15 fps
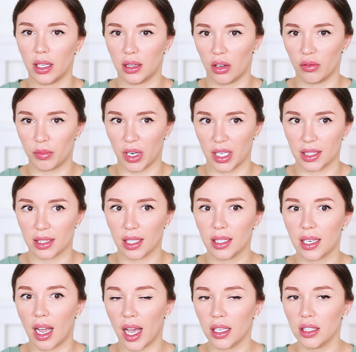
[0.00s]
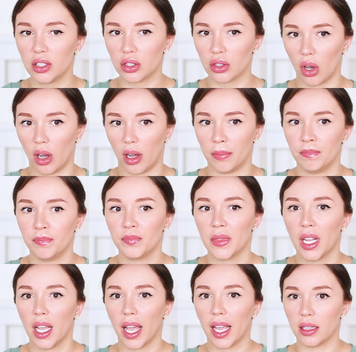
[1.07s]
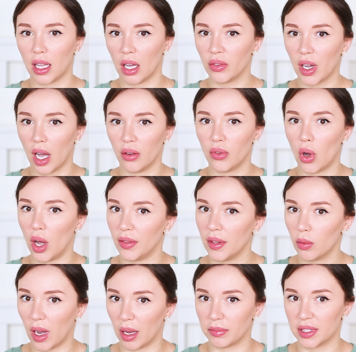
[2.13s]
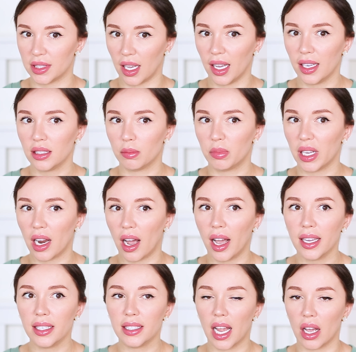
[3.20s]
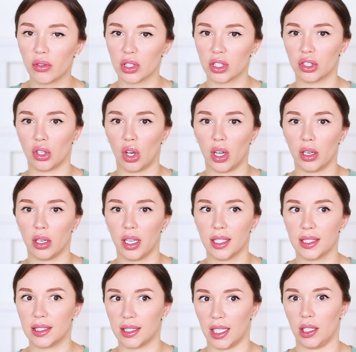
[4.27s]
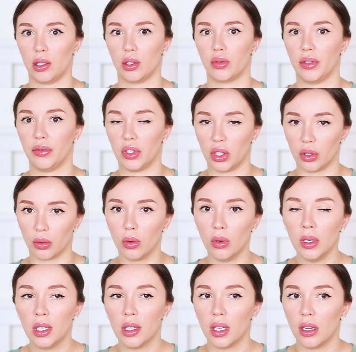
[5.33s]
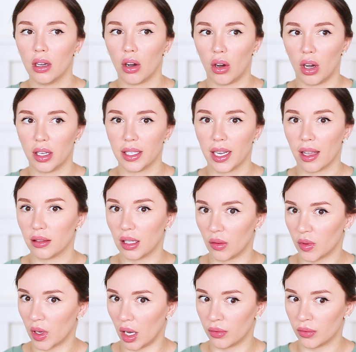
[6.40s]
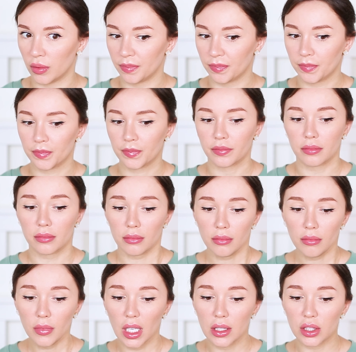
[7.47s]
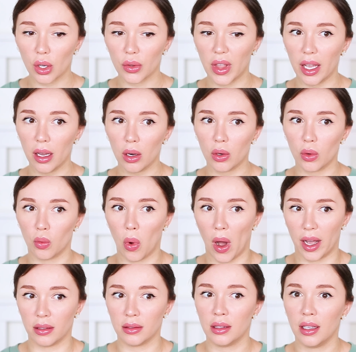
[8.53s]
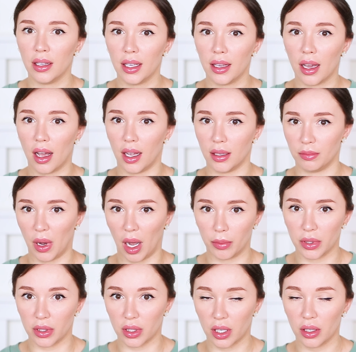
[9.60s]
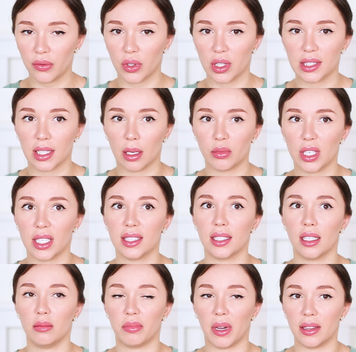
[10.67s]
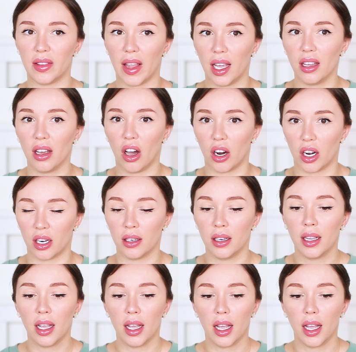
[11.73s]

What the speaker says: a love bracelet, I saw a love cuff on the website, but I never saw a single review on a love cuff. So they are wildly unpopular for some reason, but they are